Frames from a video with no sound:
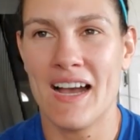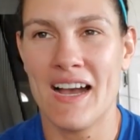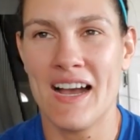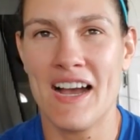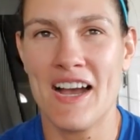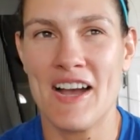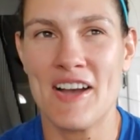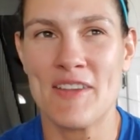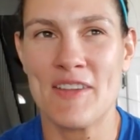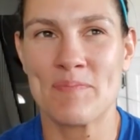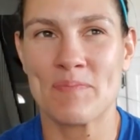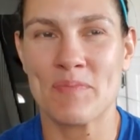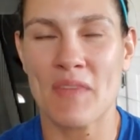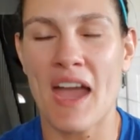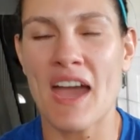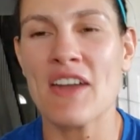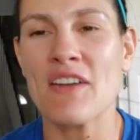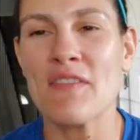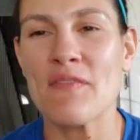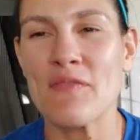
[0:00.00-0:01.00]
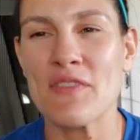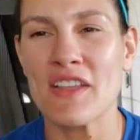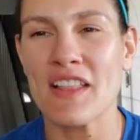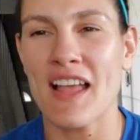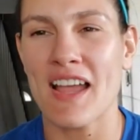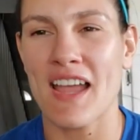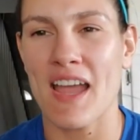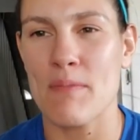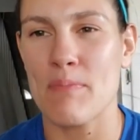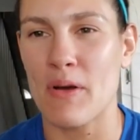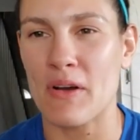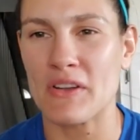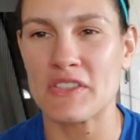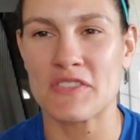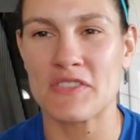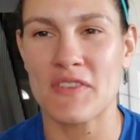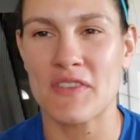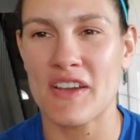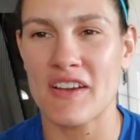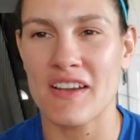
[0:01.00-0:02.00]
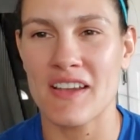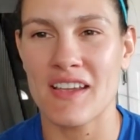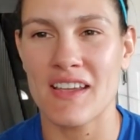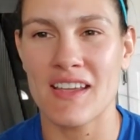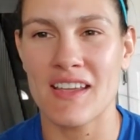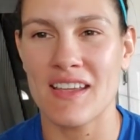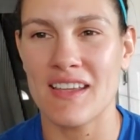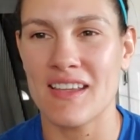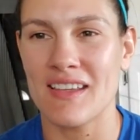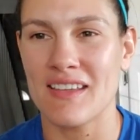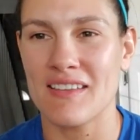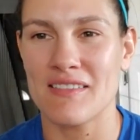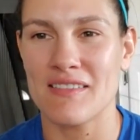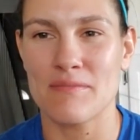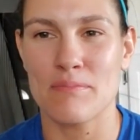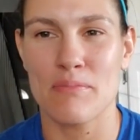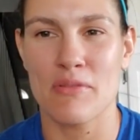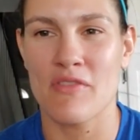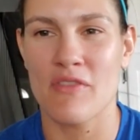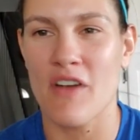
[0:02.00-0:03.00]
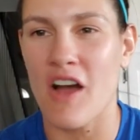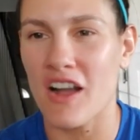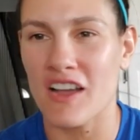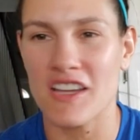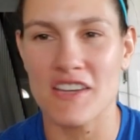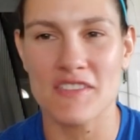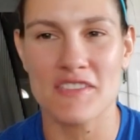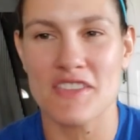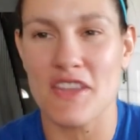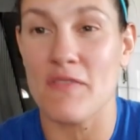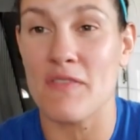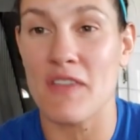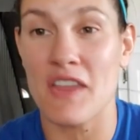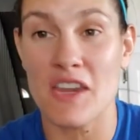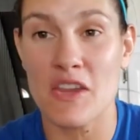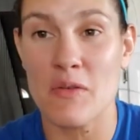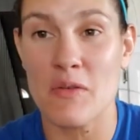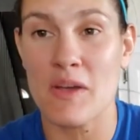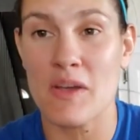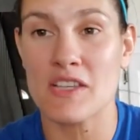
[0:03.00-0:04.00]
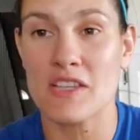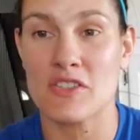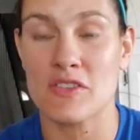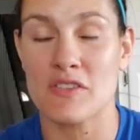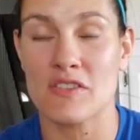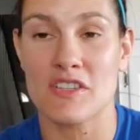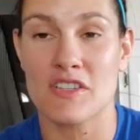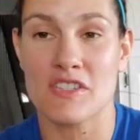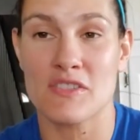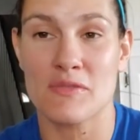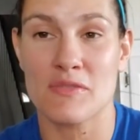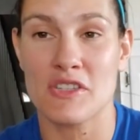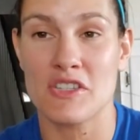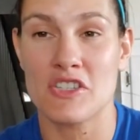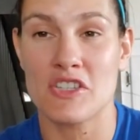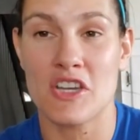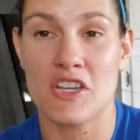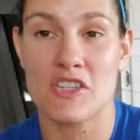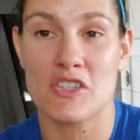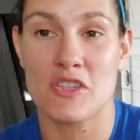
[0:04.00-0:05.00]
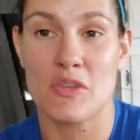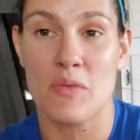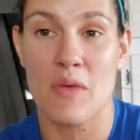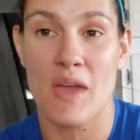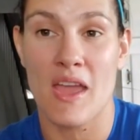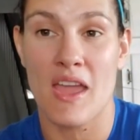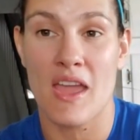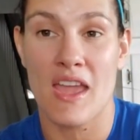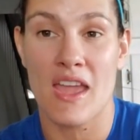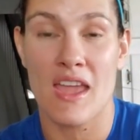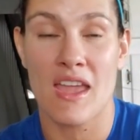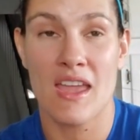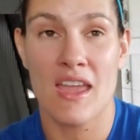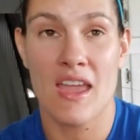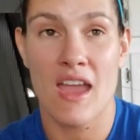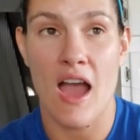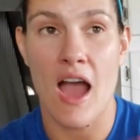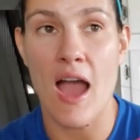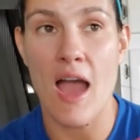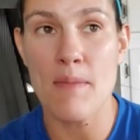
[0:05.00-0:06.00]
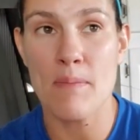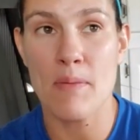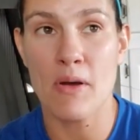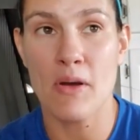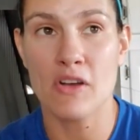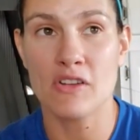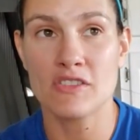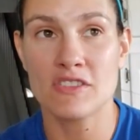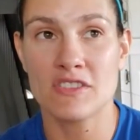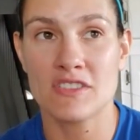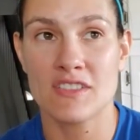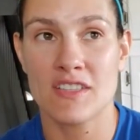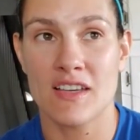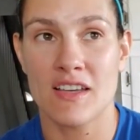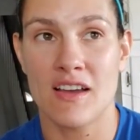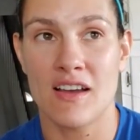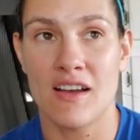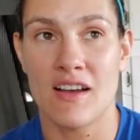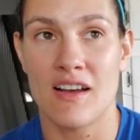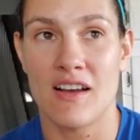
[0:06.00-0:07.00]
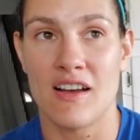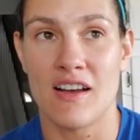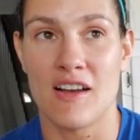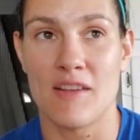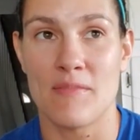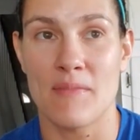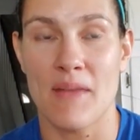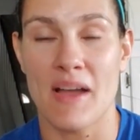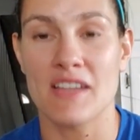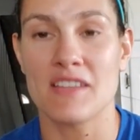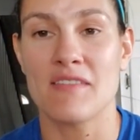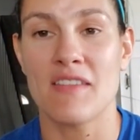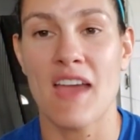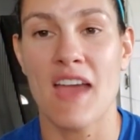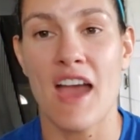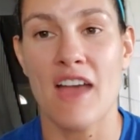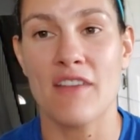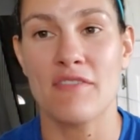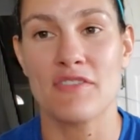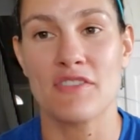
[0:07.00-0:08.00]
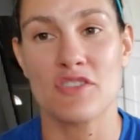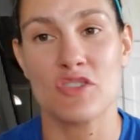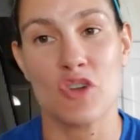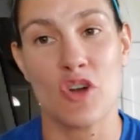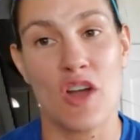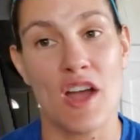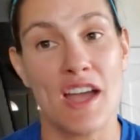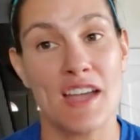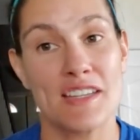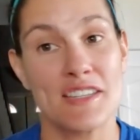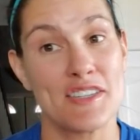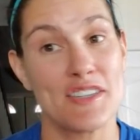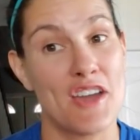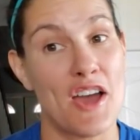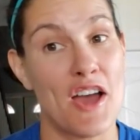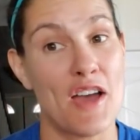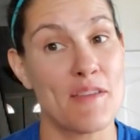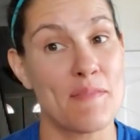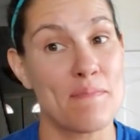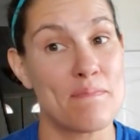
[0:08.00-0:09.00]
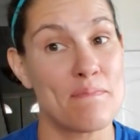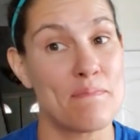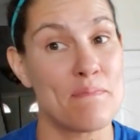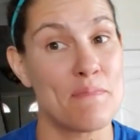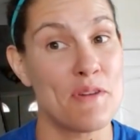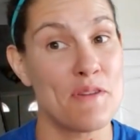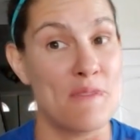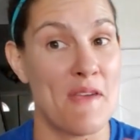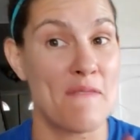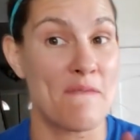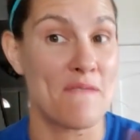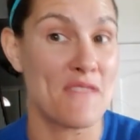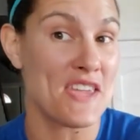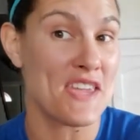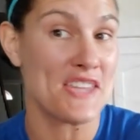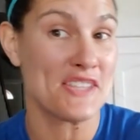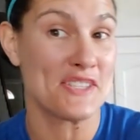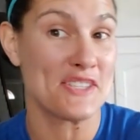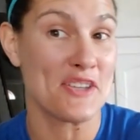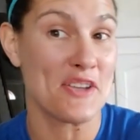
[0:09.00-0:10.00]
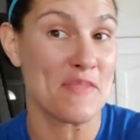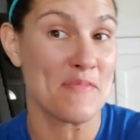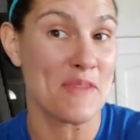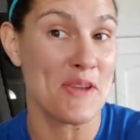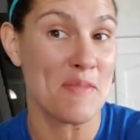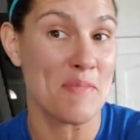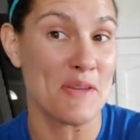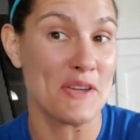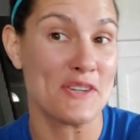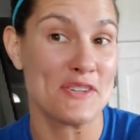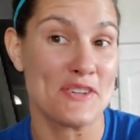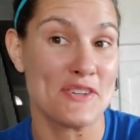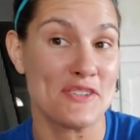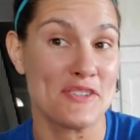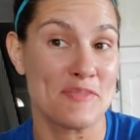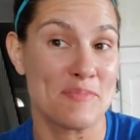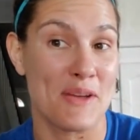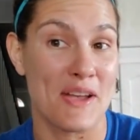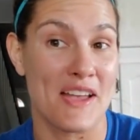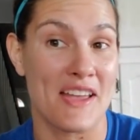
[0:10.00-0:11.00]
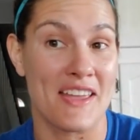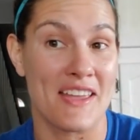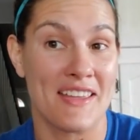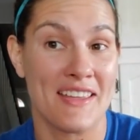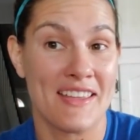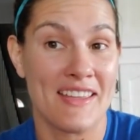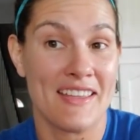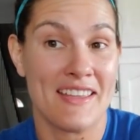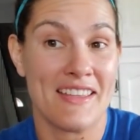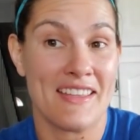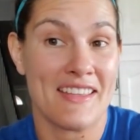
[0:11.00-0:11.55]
I don't feel like I post very provocative stuff anyway, so it doesn't really change the way I post. I have tried to not put my feet in so many pictures, but